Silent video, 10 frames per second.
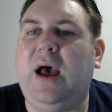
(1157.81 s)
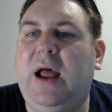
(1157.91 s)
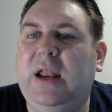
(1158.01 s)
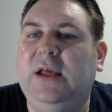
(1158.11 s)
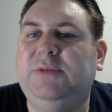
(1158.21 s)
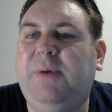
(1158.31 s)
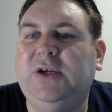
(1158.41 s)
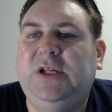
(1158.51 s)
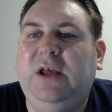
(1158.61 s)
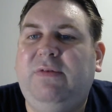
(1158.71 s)
and
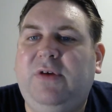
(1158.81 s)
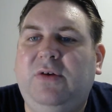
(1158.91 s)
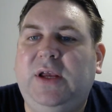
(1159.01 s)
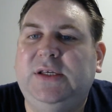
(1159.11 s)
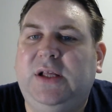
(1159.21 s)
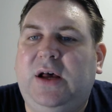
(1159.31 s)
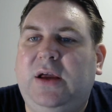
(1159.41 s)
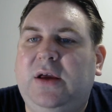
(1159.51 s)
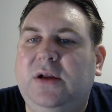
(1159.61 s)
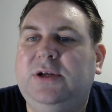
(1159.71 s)
especially if you
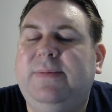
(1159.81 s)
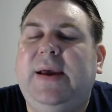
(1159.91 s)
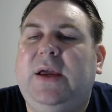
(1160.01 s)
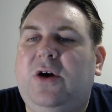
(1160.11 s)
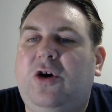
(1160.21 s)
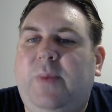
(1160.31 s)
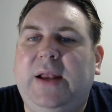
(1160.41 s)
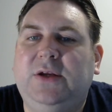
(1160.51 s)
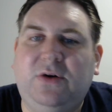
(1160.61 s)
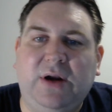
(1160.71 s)
dislike, to make a
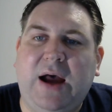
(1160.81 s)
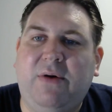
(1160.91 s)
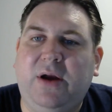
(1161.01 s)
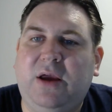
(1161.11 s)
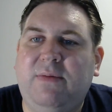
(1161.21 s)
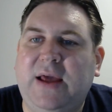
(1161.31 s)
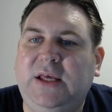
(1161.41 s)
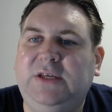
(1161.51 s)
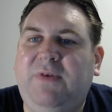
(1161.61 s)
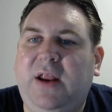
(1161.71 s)
comment on how I can make
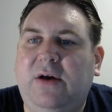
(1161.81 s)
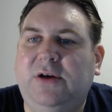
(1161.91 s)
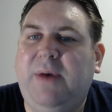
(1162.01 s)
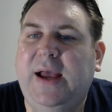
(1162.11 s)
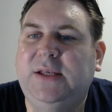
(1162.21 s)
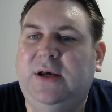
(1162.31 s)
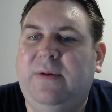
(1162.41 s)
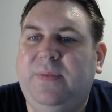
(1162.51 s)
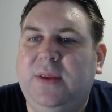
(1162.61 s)
these videos better.